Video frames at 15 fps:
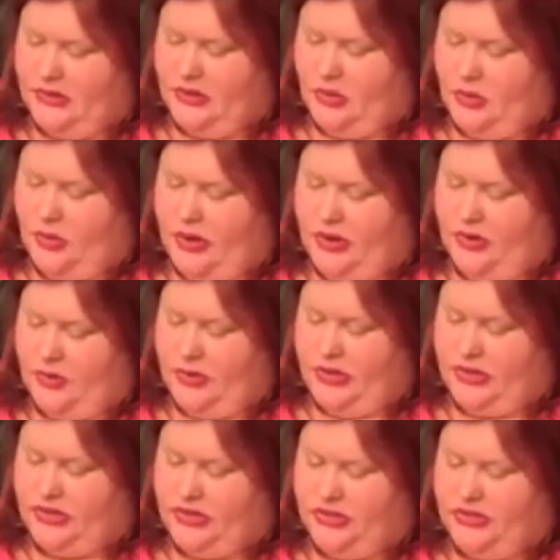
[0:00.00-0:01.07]
"Where you
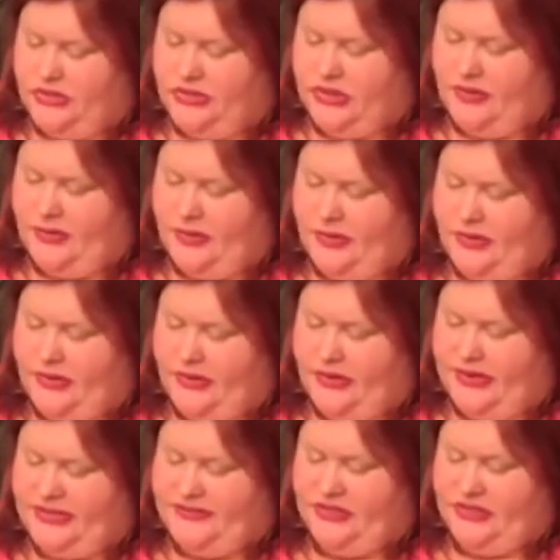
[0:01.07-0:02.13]
wish," said her other mother,
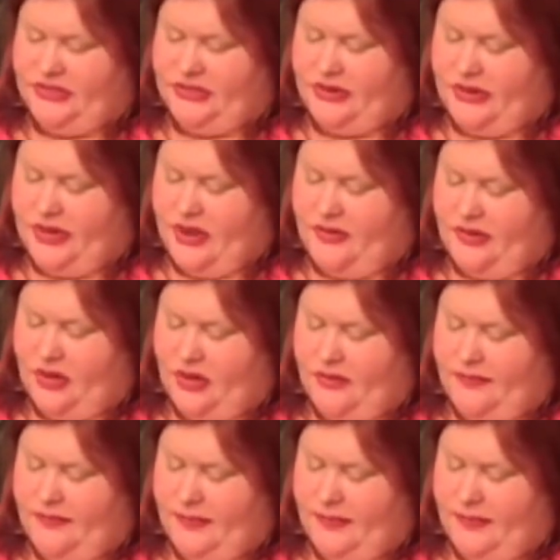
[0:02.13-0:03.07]
as if she did not care at all.